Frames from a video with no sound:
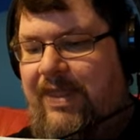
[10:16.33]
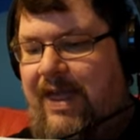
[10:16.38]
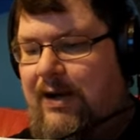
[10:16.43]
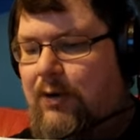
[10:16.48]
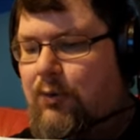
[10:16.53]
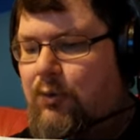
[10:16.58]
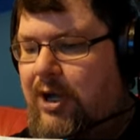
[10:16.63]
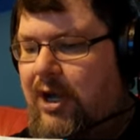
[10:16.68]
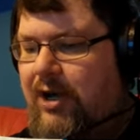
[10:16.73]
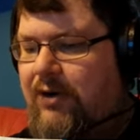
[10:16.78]
that
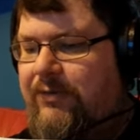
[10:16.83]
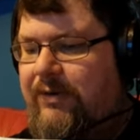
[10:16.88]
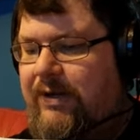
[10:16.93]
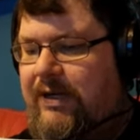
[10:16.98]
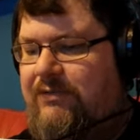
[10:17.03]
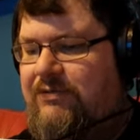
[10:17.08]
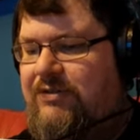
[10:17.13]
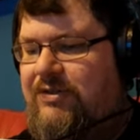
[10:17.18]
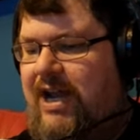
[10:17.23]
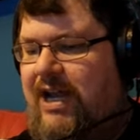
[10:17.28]
old girlfriend
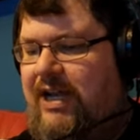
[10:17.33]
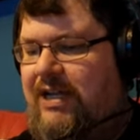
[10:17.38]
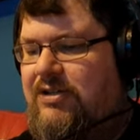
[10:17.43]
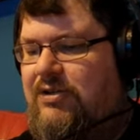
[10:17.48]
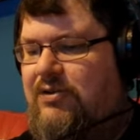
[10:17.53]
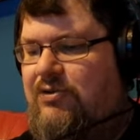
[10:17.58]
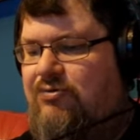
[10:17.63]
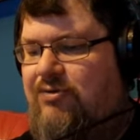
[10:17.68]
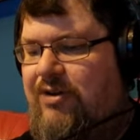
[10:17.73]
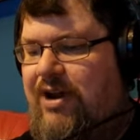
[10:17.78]
of Jack's
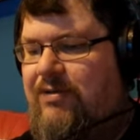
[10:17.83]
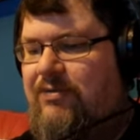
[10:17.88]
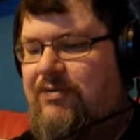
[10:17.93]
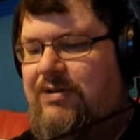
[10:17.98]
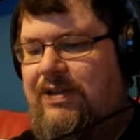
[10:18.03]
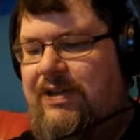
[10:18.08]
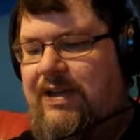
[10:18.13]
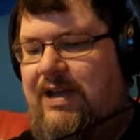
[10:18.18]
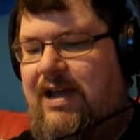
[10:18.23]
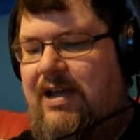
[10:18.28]
who drowned
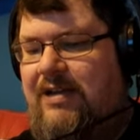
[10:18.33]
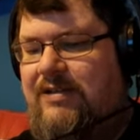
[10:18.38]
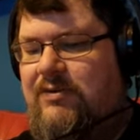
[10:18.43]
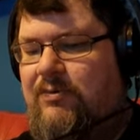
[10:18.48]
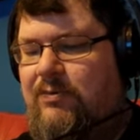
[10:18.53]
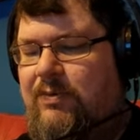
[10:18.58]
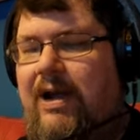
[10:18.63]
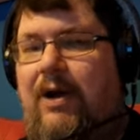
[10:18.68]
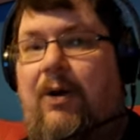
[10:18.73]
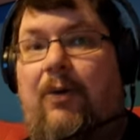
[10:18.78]
in the
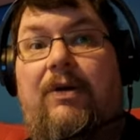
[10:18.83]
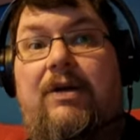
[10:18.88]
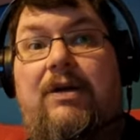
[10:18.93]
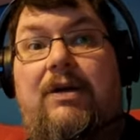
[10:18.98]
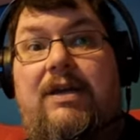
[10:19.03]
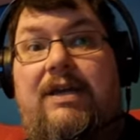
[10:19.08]
castle well.